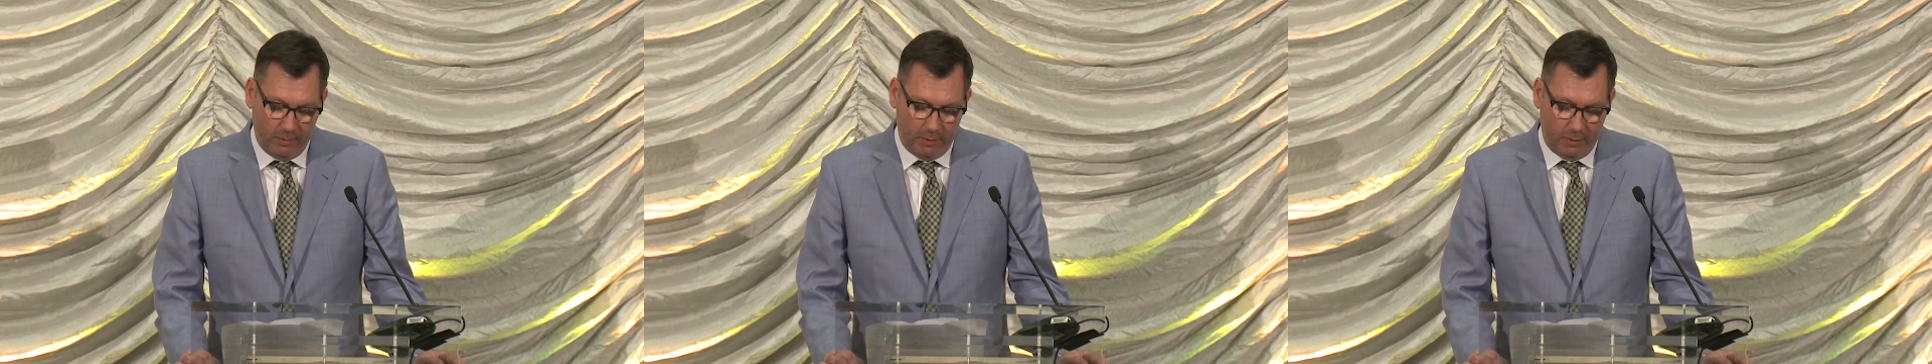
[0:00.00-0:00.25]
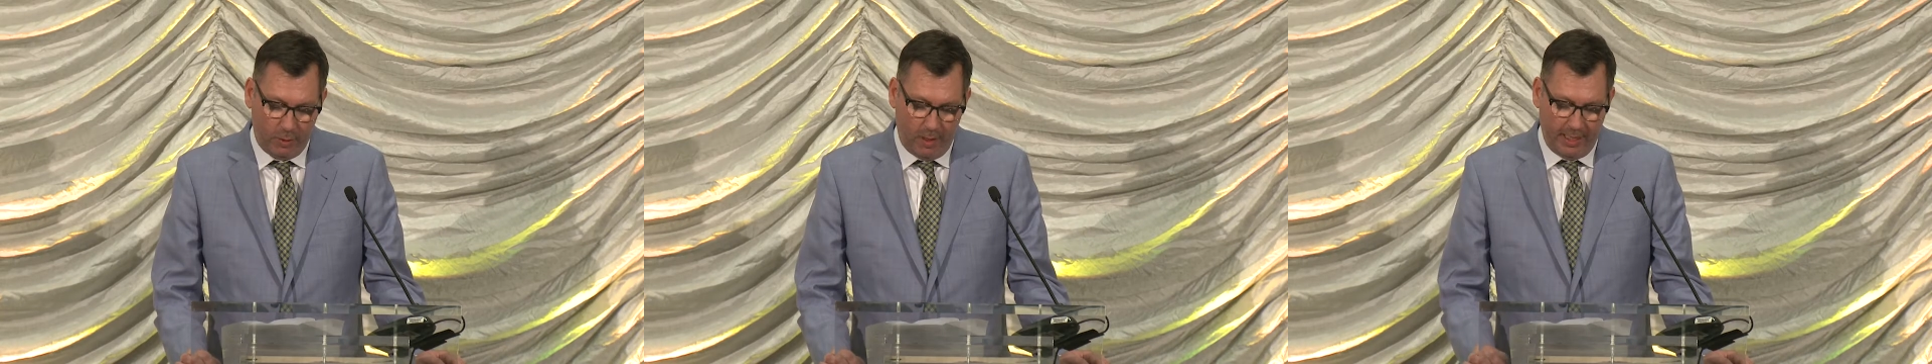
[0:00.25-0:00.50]

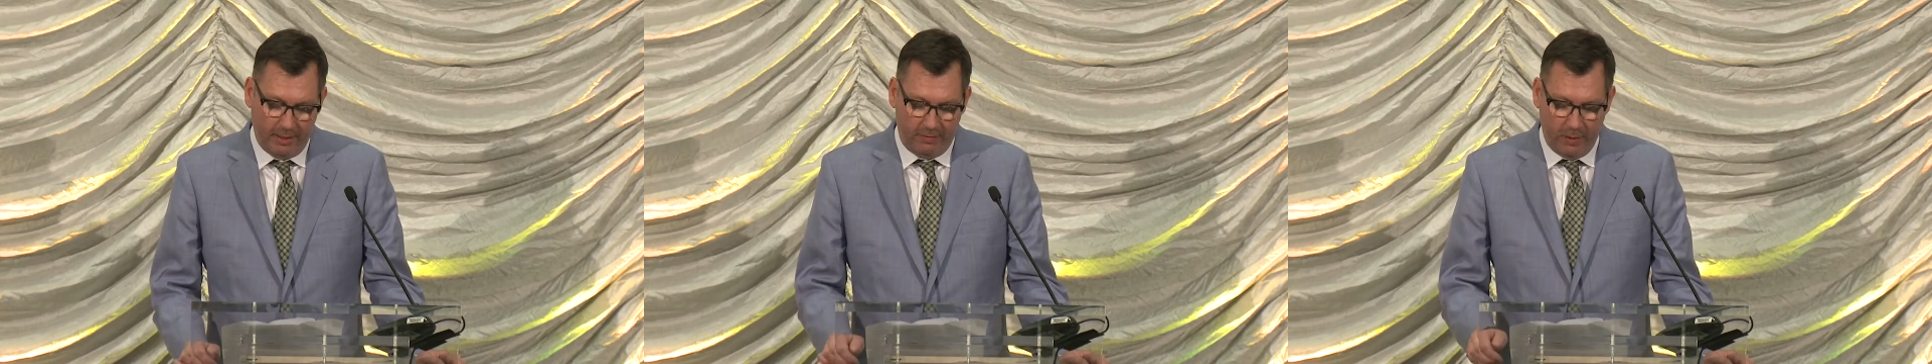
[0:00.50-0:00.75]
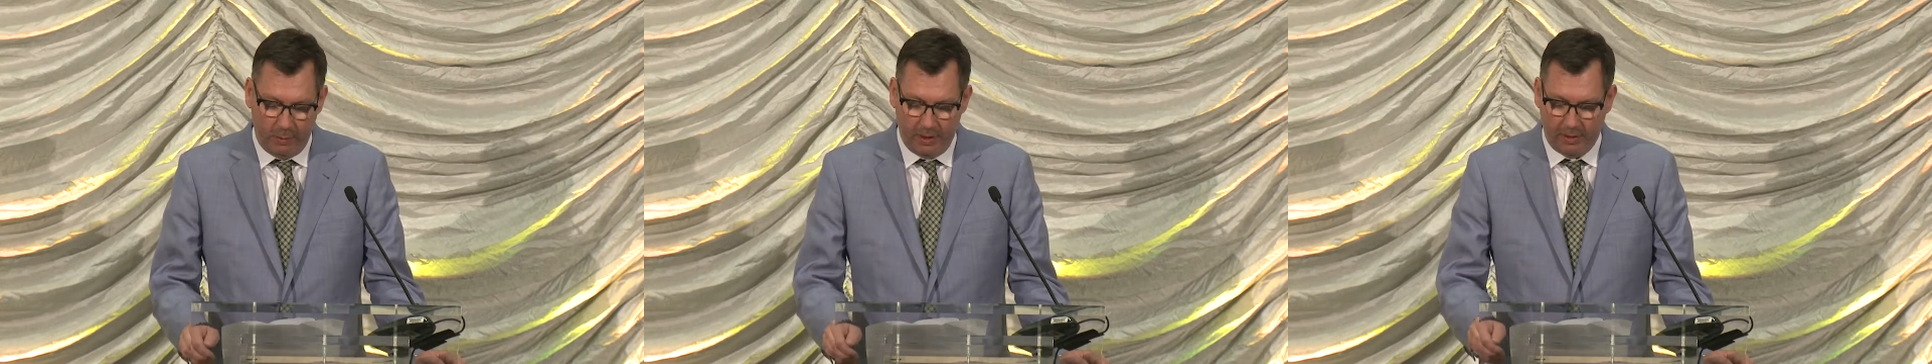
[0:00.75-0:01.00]
trying to
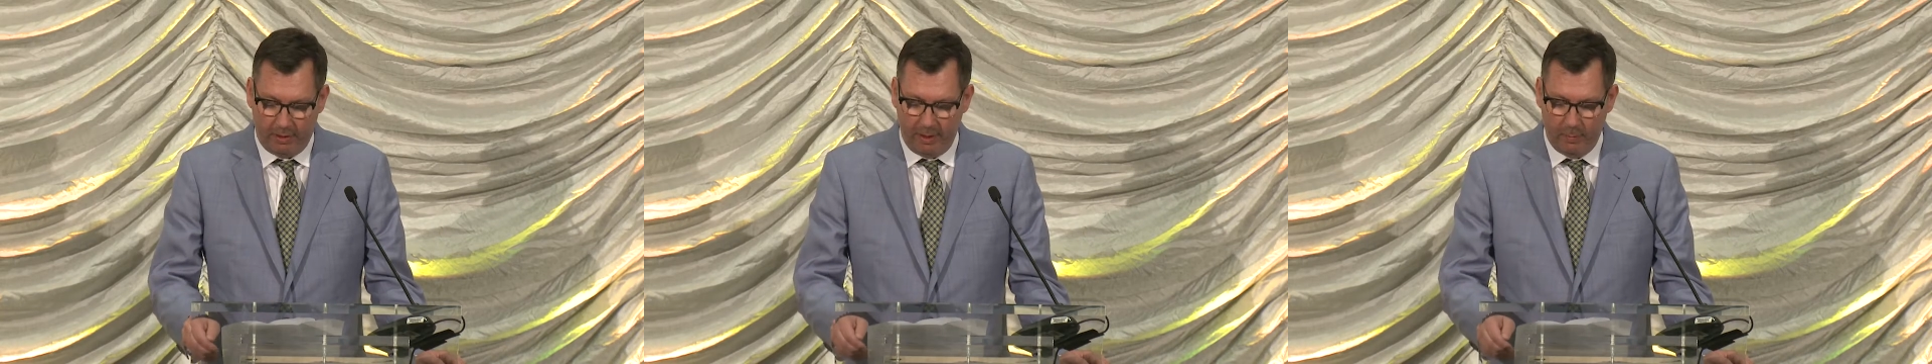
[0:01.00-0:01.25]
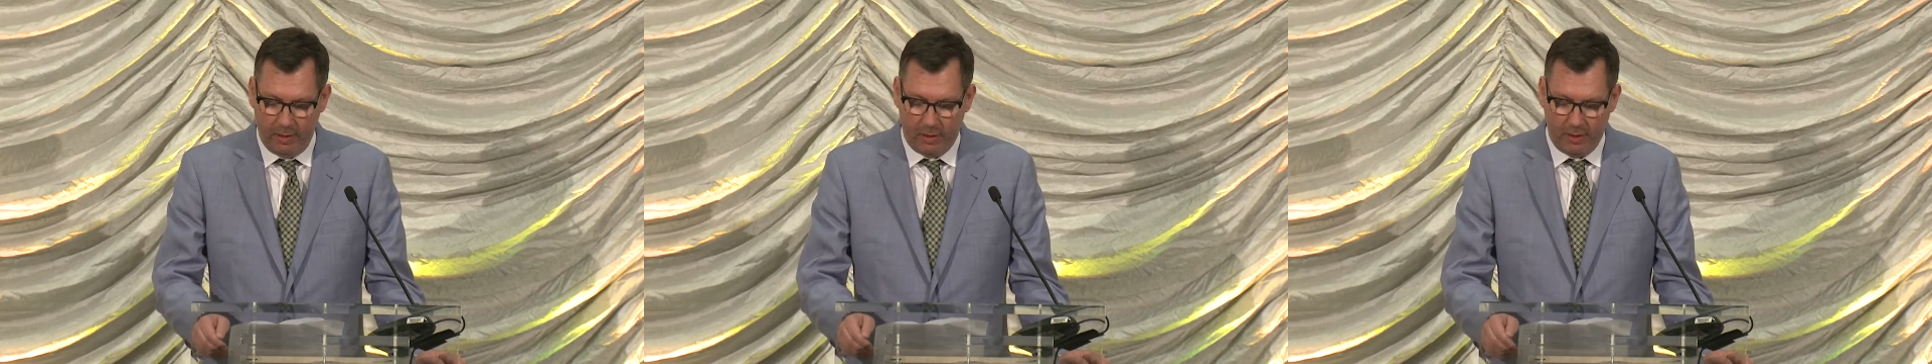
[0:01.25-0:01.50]
focus our
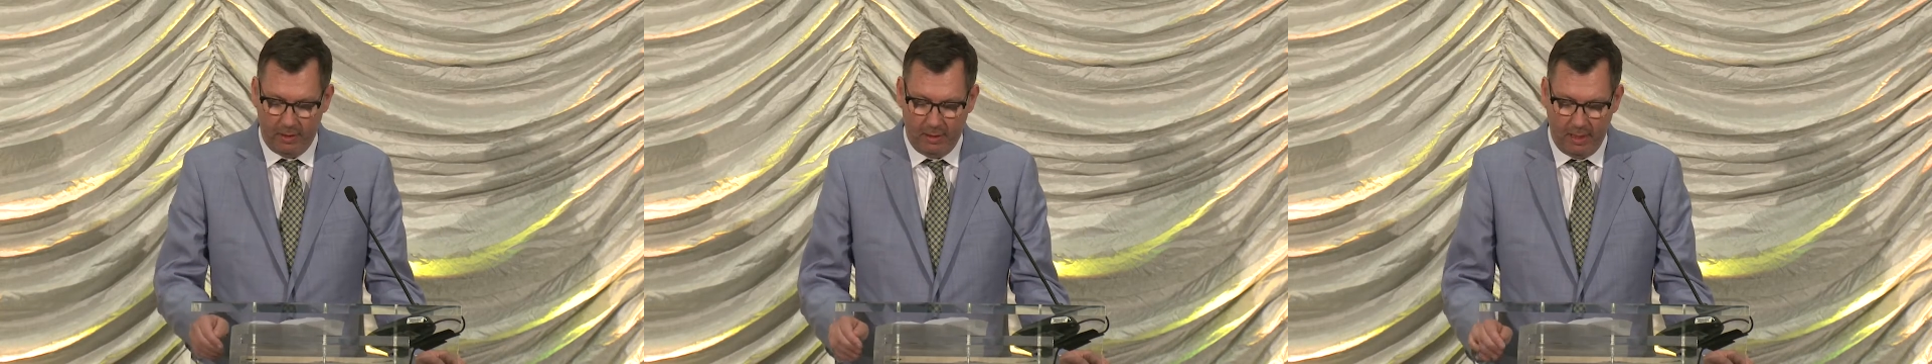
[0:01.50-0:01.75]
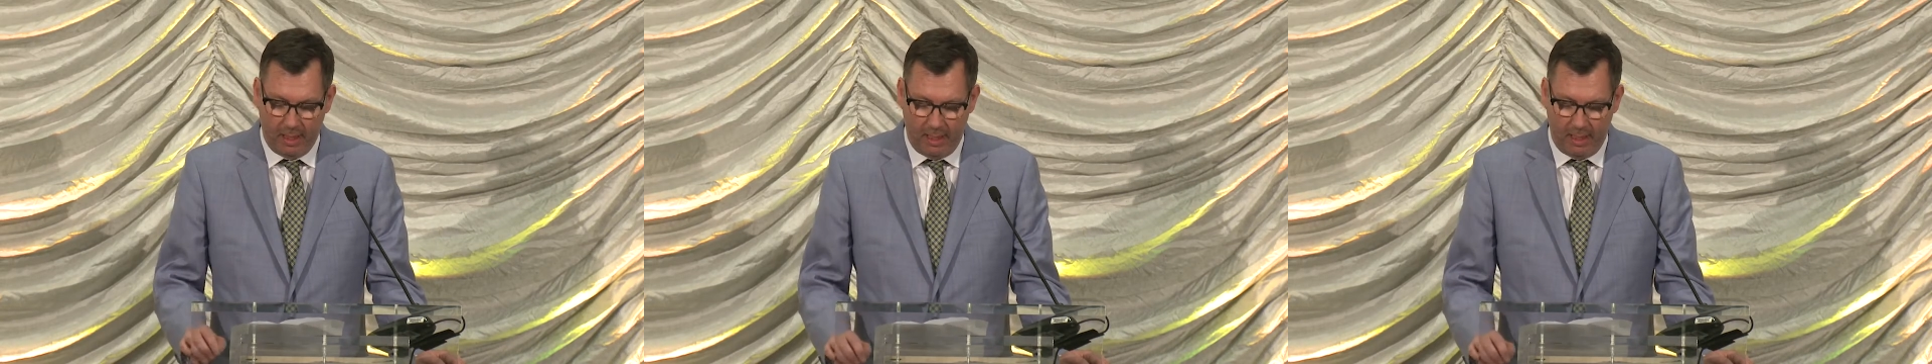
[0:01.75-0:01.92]
ambition